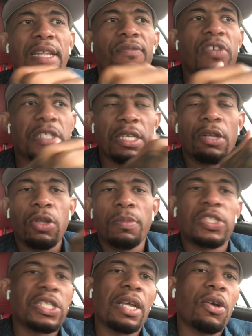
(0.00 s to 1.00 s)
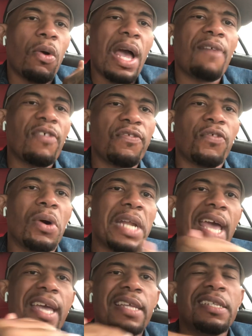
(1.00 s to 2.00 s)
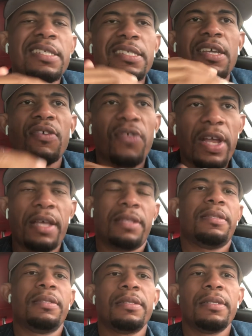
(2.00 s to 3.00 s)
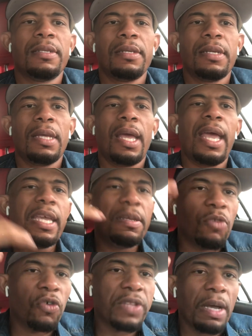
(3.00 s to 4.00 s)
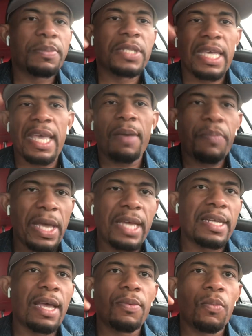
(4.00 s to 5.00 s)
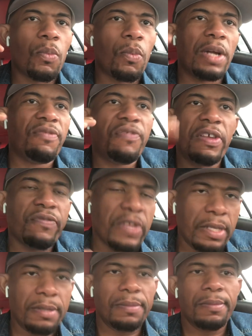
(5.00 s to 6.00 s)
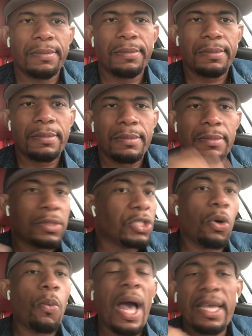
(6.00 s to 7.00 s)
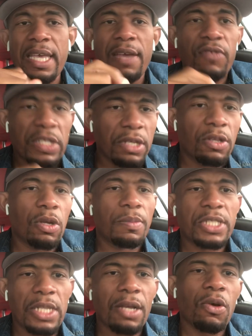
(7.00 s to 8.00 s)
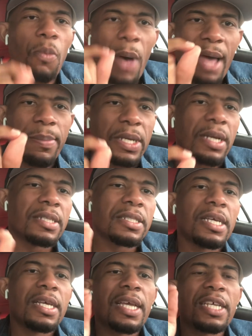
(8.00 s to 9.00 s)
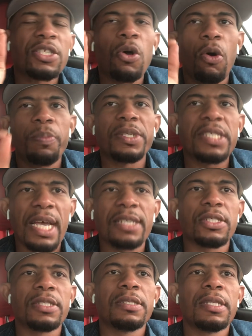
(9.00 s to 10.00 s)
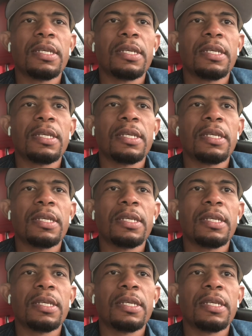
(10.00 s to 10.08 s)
than Vasyl Lomachenko ever fought at in his career. And he moved up to campaign at 150. So why can't Vasyl Lomachenko? Why? Because it's called protection,